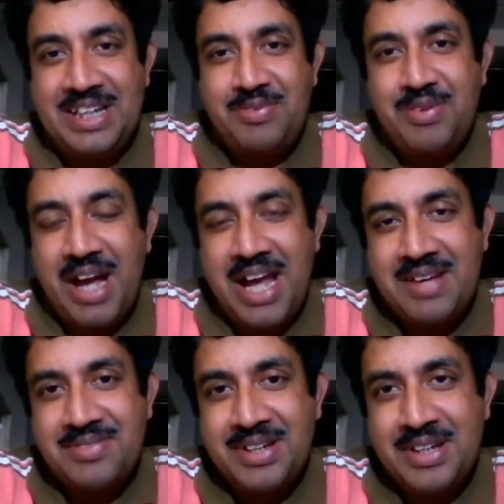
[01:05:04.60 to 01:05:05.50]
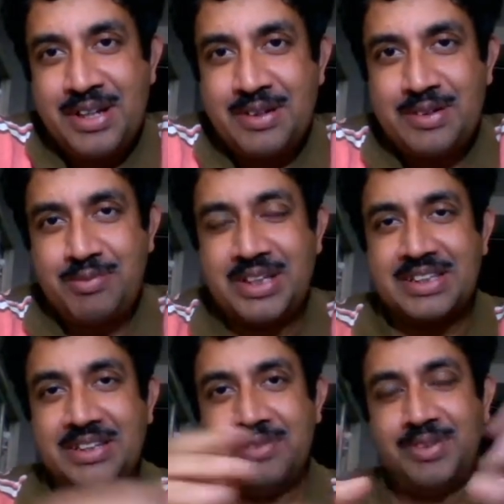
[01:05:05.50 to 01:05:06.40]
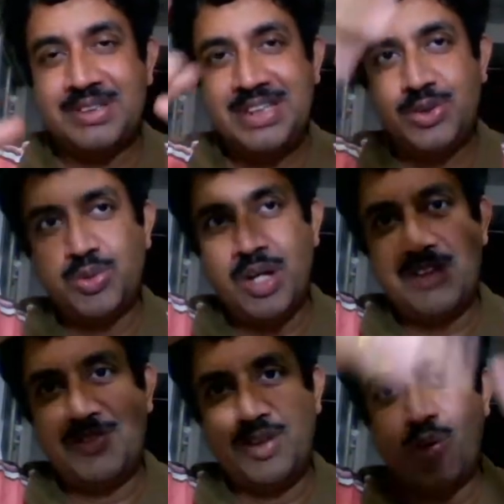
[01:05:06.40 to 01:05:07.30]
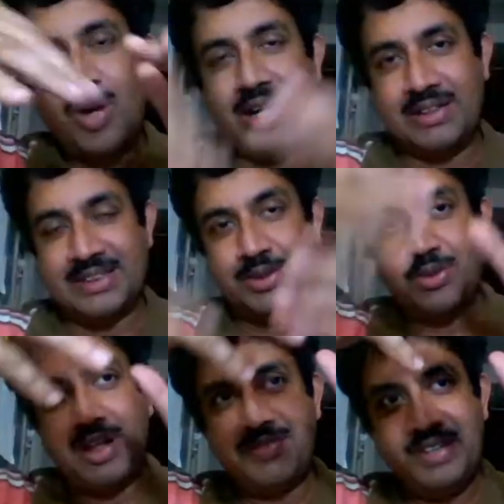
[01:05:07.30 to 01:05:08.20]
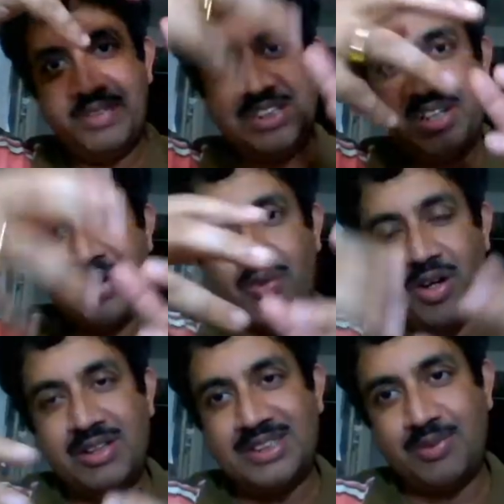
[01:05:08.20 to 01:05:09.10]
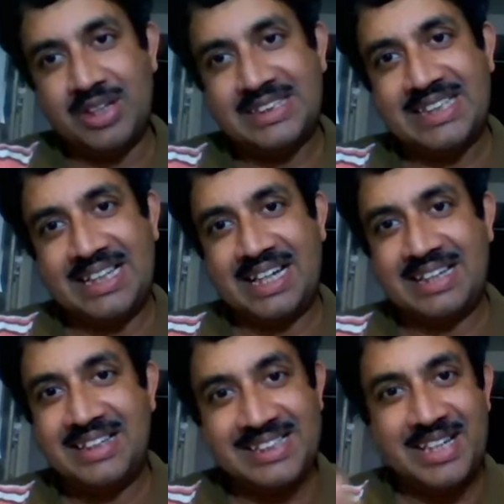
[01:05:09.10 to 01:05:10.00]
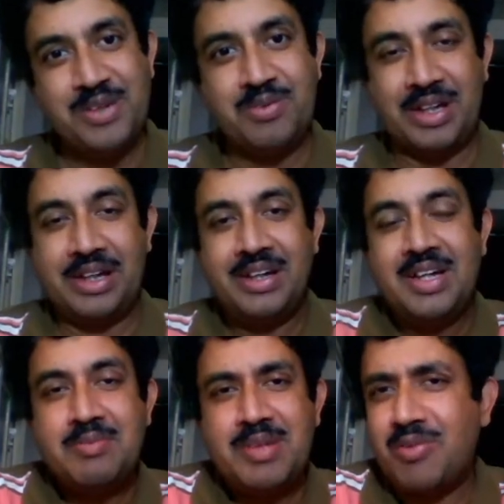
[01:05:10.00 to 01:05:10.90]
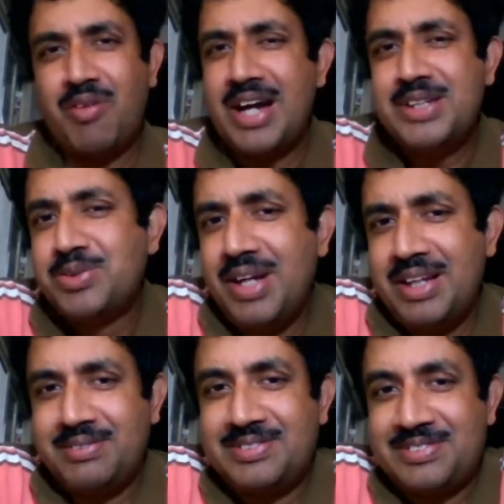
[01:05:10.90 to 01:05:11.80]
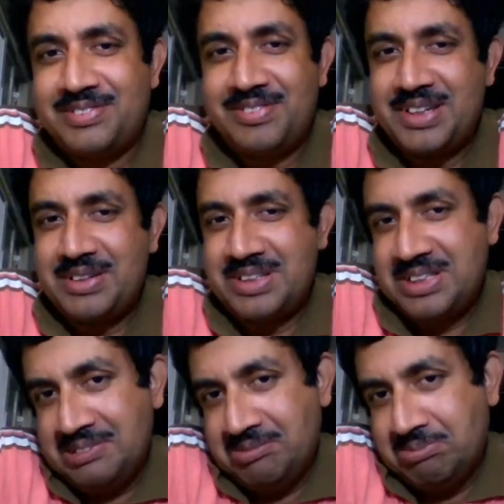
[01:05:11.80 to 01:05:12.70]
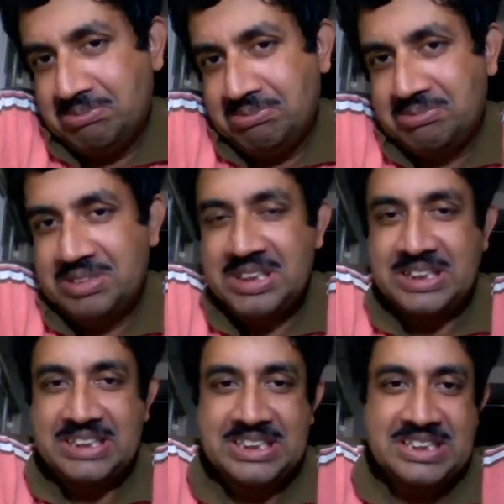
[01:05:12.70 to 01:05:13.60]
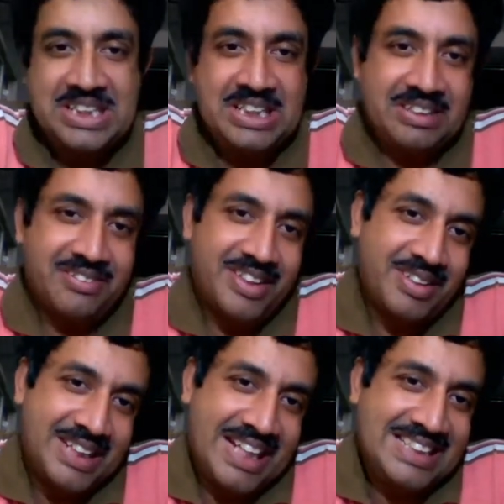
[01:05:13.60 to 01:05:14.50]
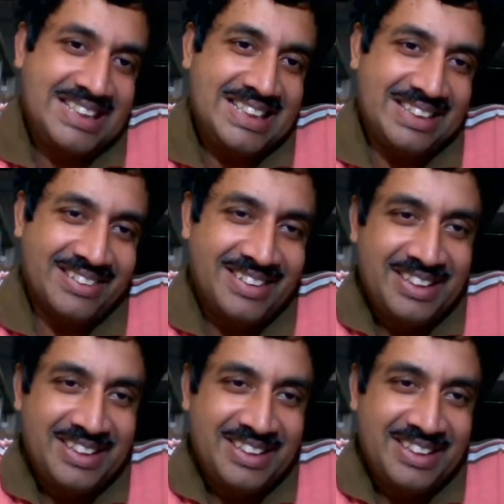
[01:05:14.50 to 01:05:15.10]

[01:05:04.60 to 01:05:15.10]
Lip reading: if you have because if you see 12 locals or 12 imaginary worlds, one inside another, is a human. But why 12? Why not say 16? Why not 18?